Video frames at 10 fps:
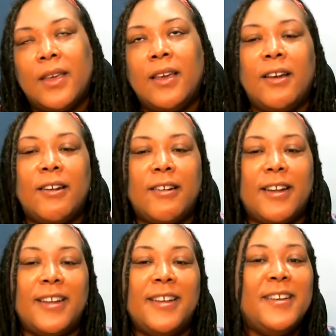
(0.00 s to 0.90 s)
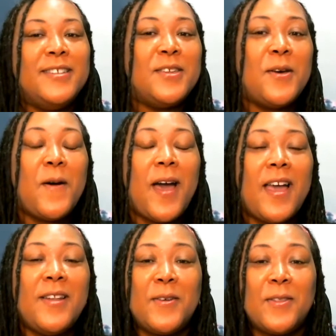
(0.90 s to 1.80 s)
All right. So I know that
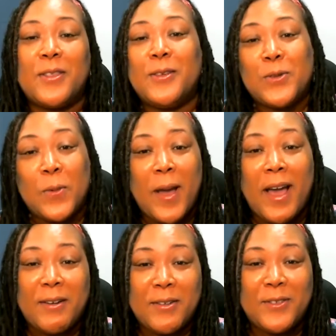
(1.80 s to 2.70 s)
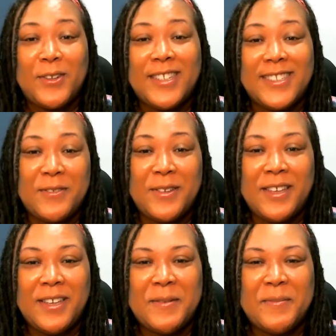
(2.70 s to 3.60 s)
those are powerful in itself,
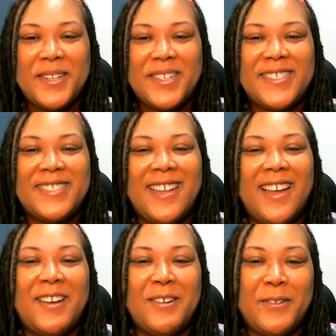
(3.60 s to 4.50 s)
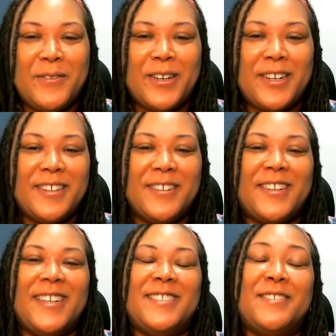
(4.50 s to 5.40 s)
but it's not over. Okay,
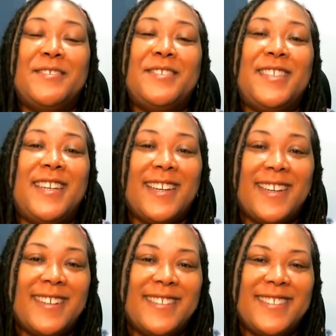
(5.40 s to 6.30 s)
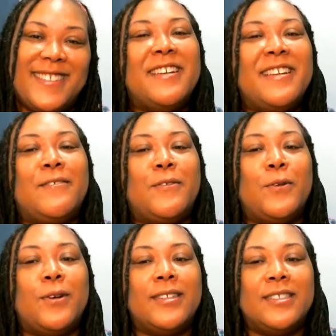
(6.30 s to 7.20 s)
so D stands
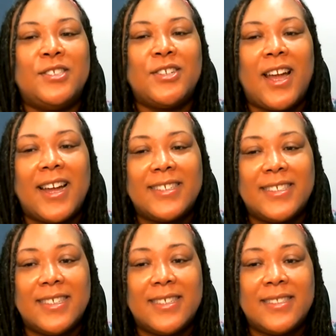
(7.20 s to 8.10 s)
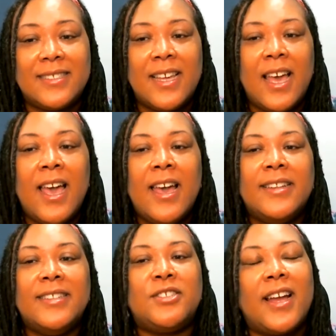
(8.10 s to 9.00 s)
for distractions.
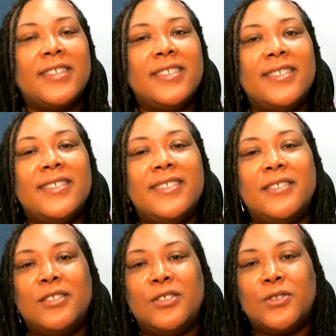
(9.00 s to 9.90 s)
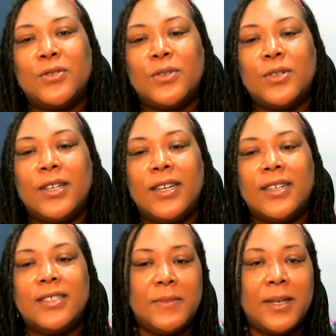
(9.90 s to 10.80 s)
Distractions destroy
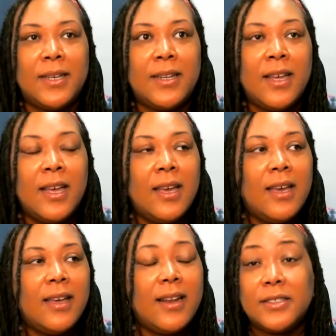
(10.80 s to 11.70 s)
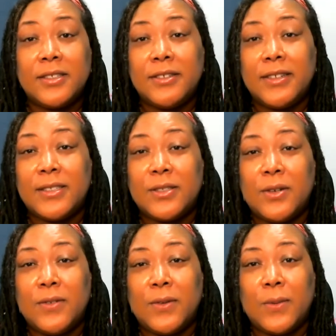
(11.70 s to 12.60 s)
achievement and actually creates
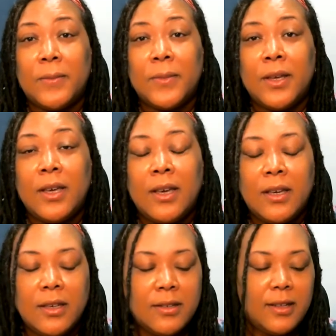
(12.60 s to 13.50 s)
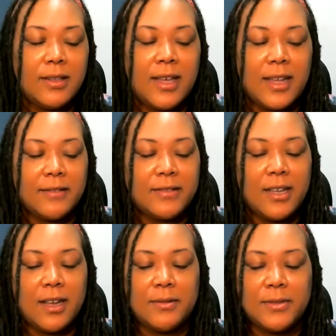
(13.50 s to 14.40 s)
overwhelm. A lot of
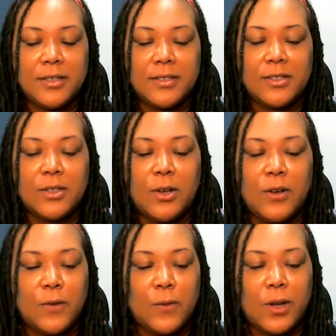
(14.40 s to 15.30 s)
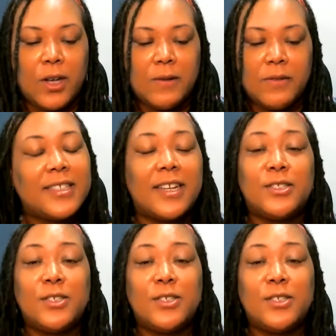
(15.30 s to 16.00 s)
times there's this overwhelm of, oh my gosh, I got